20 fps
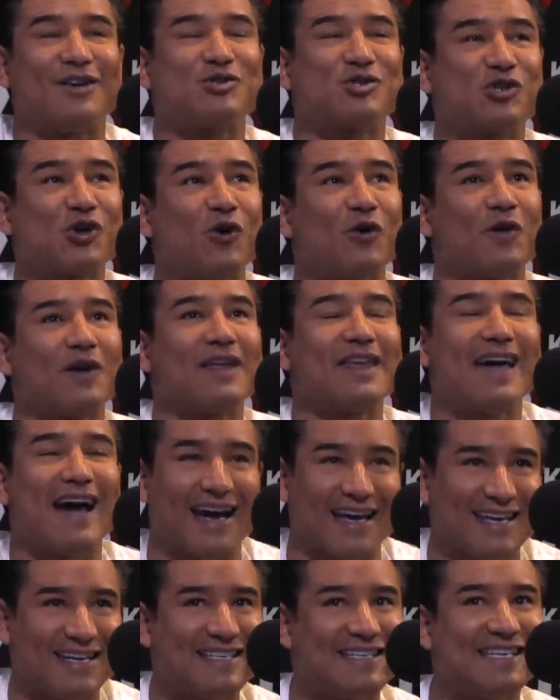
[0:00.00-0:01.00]
so yeah,
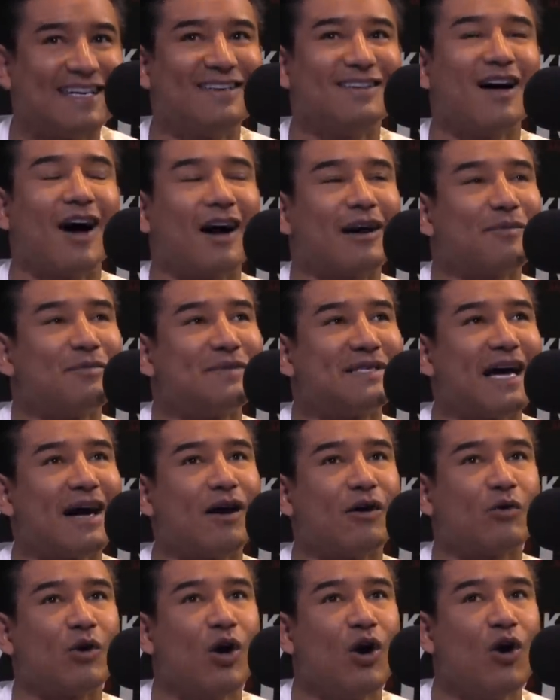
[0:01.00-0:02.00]
he did knock him
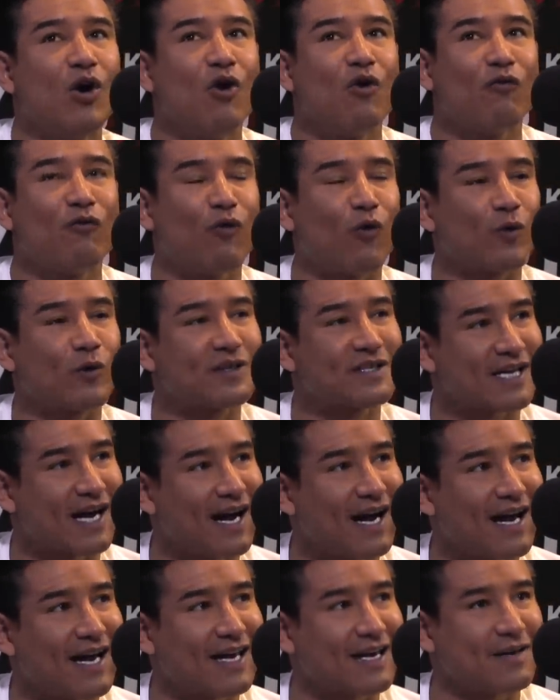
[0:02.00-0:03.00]
down four
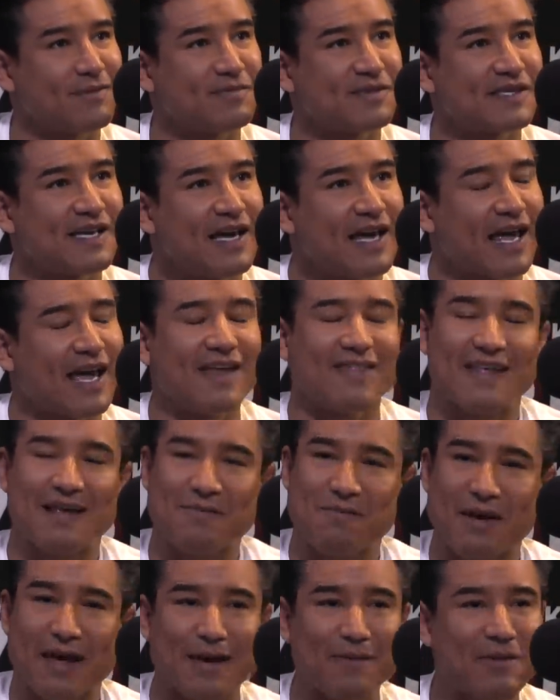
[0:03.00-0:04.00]
times. And
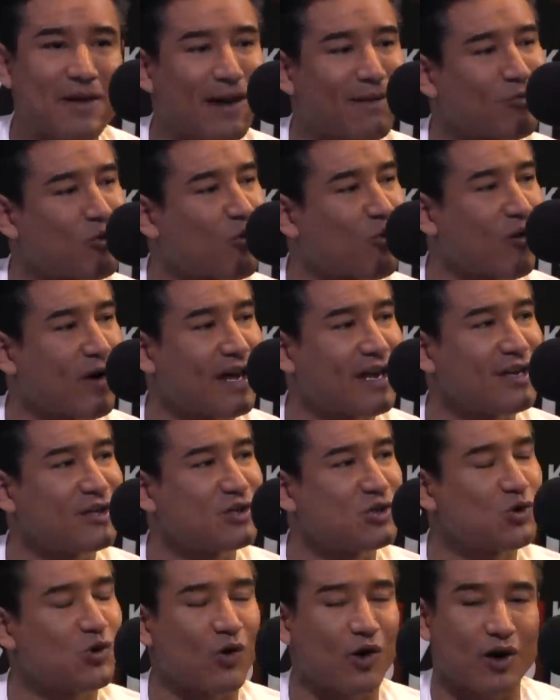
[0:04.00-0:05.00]
then maybe I'm grading
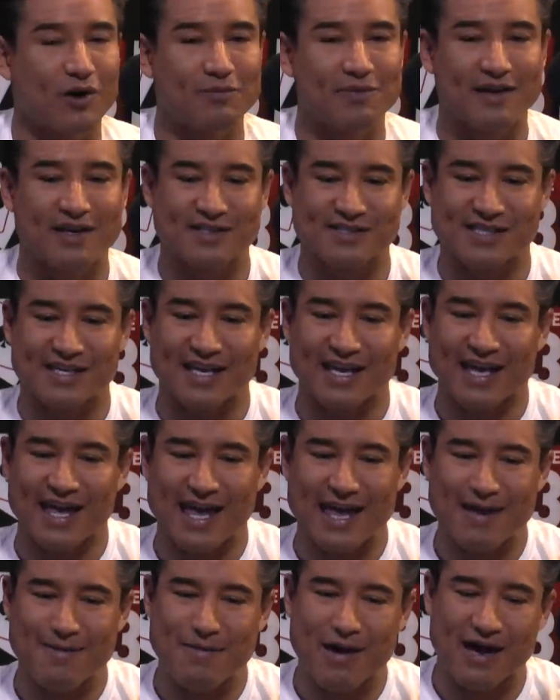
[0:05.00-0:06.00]
too hard because he
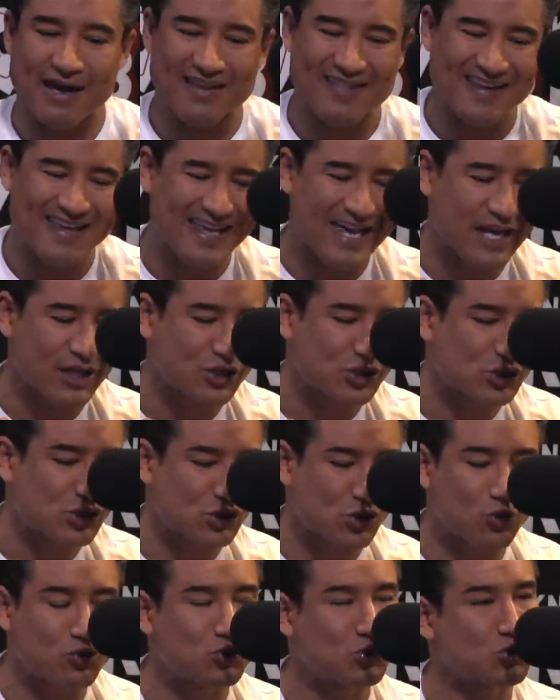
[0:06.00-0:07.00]
came out of the gate
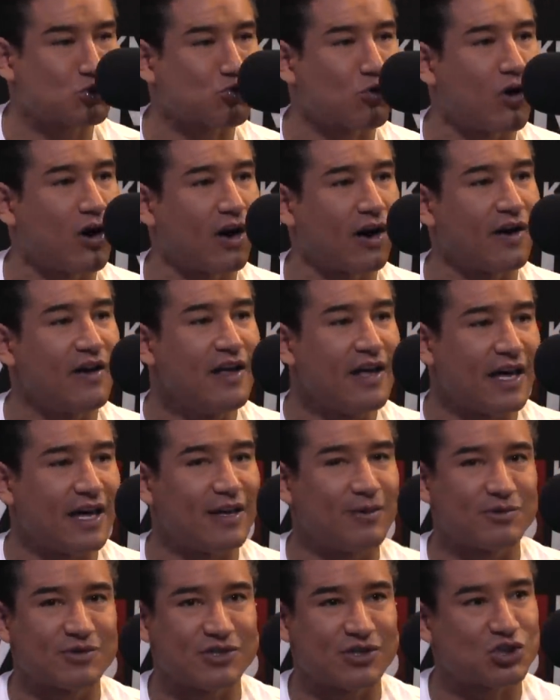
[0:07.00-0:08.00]
so strong and
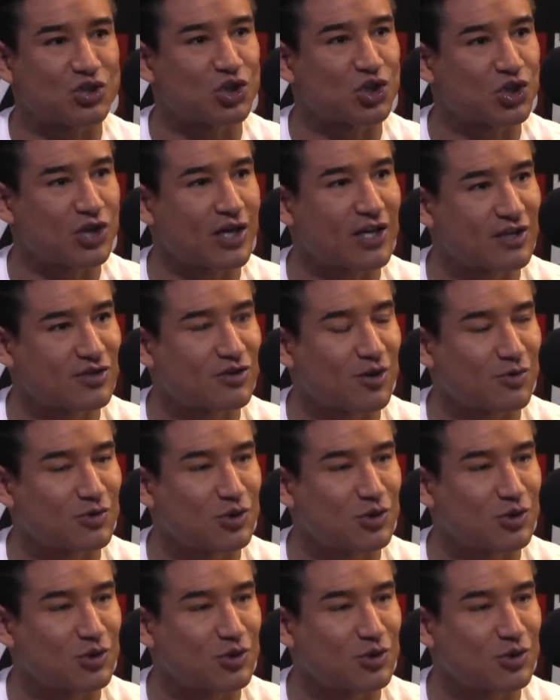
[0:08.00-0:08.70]
he was such a shining star with